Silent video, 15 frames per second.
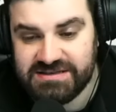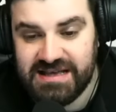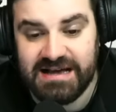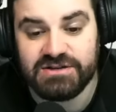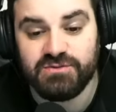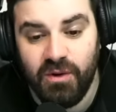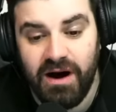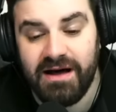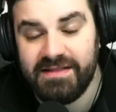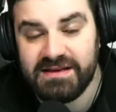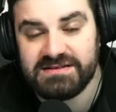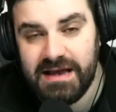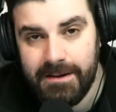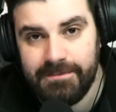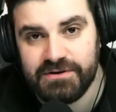That's why
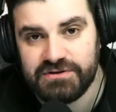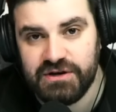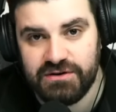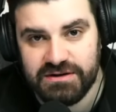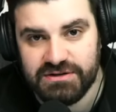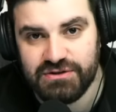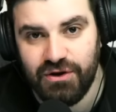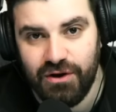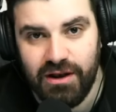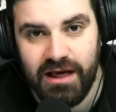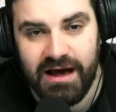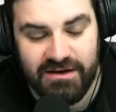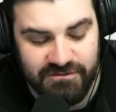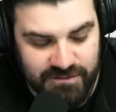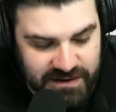this episode is not
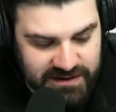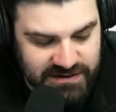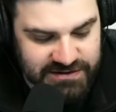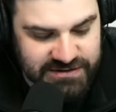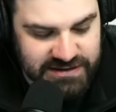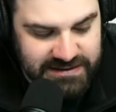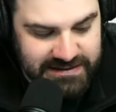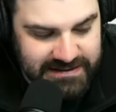live, because